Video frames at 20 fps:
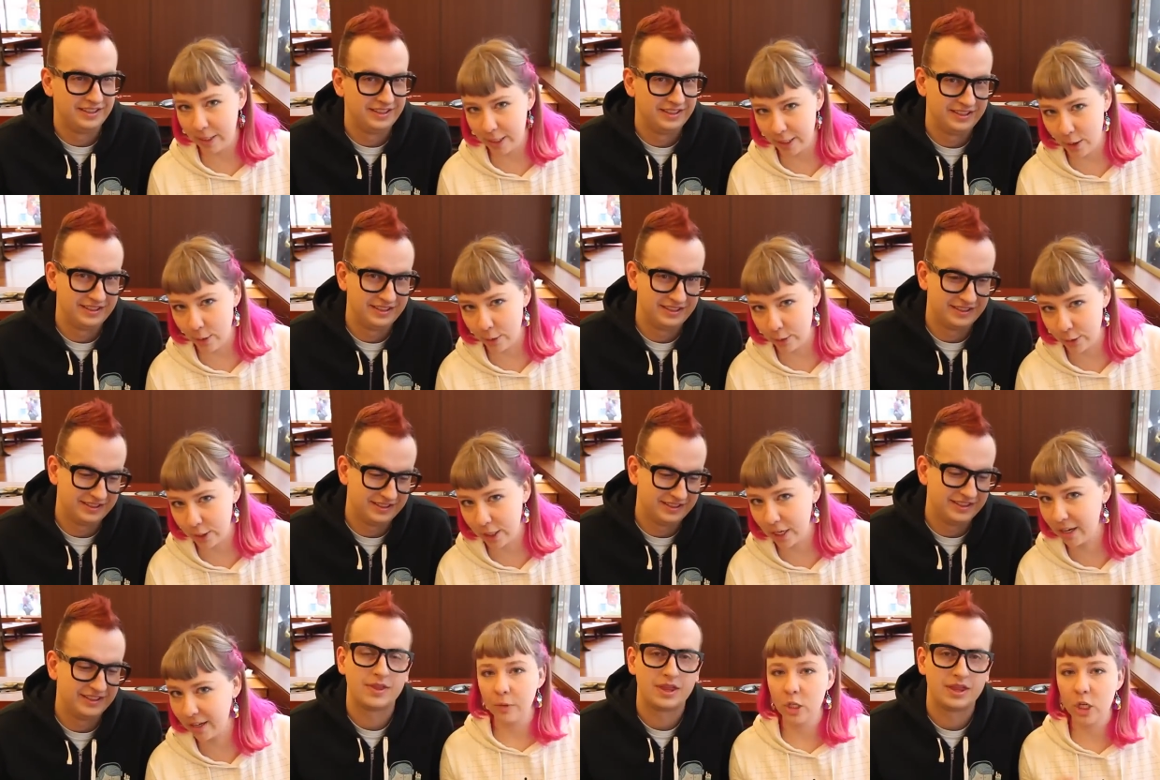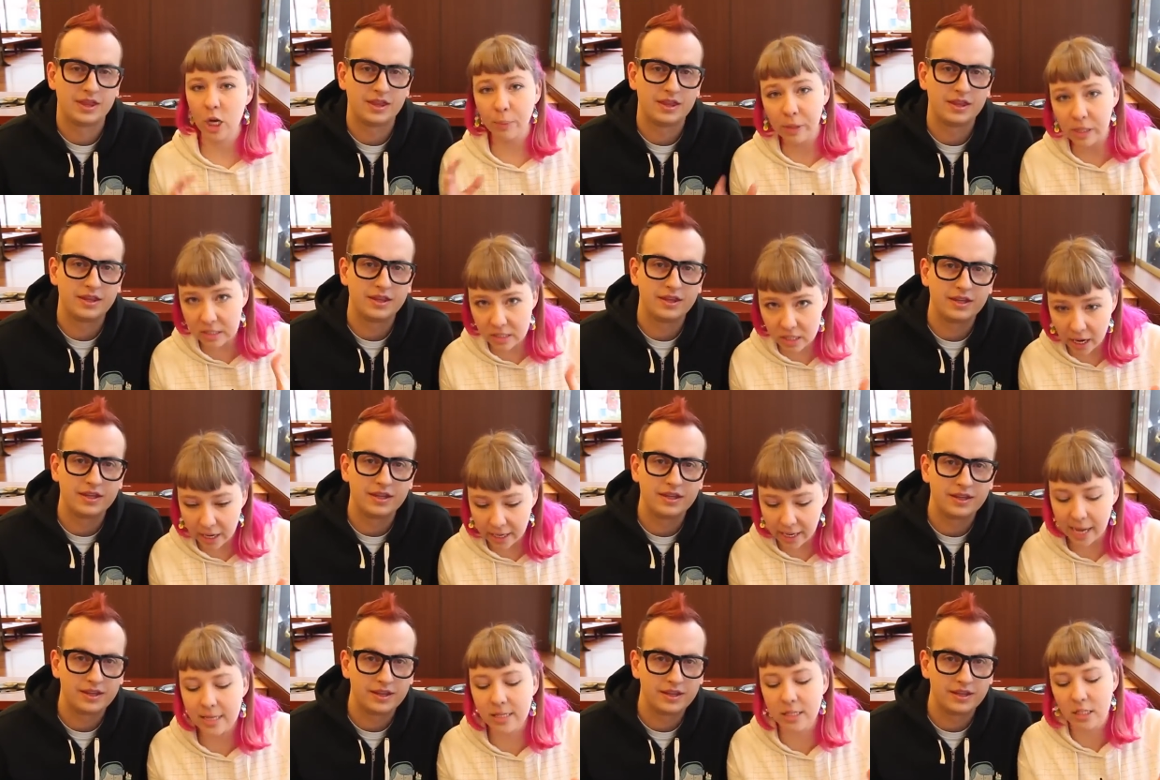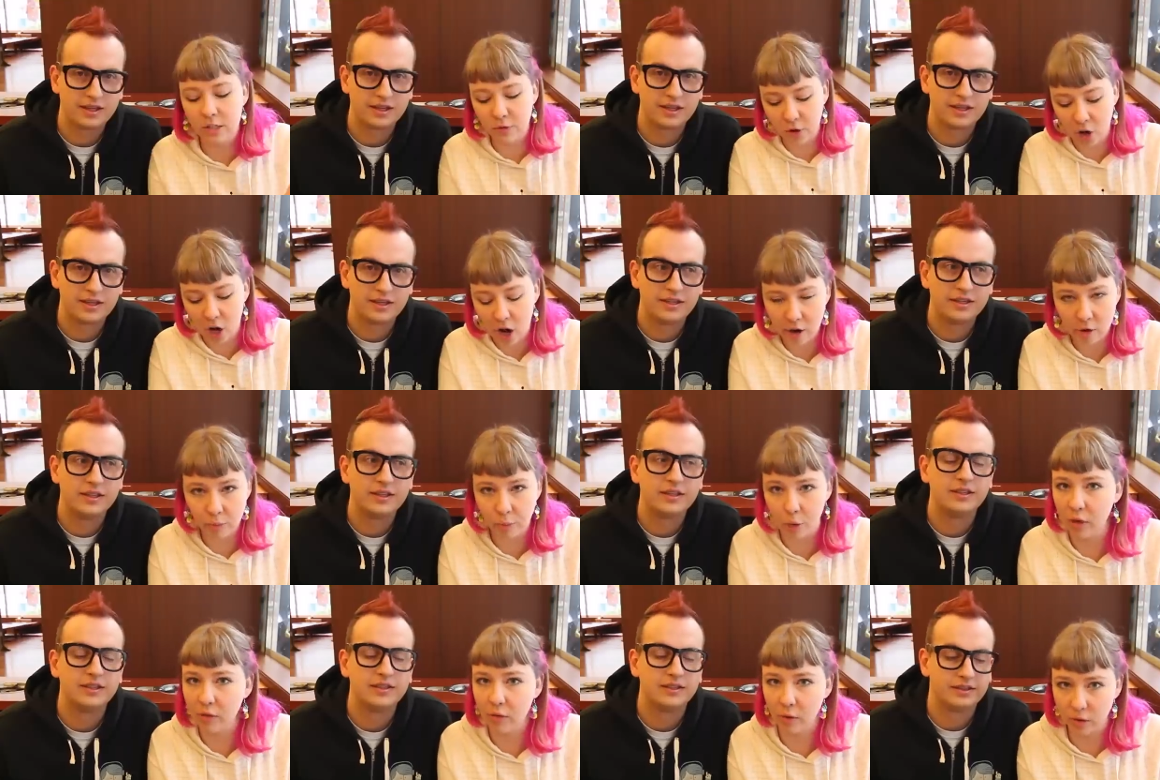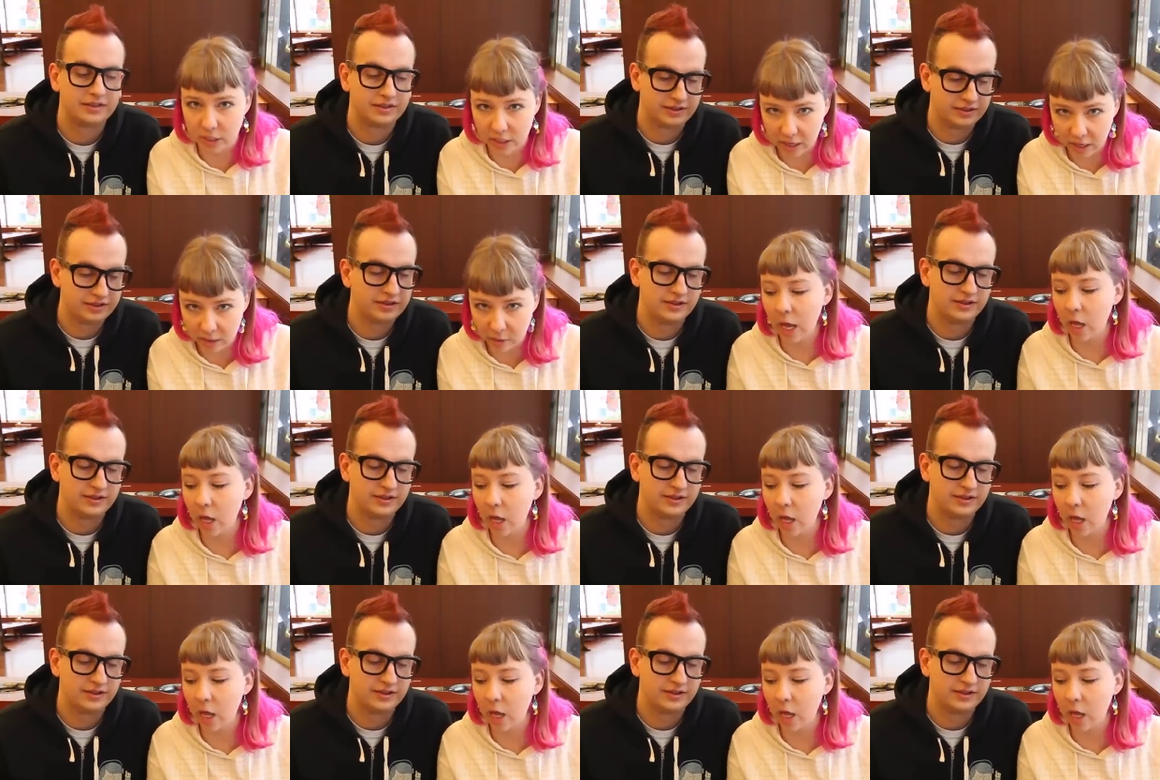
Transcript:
Speaker 1: just gochujang. Japanese kind has a different kind of broth altogether,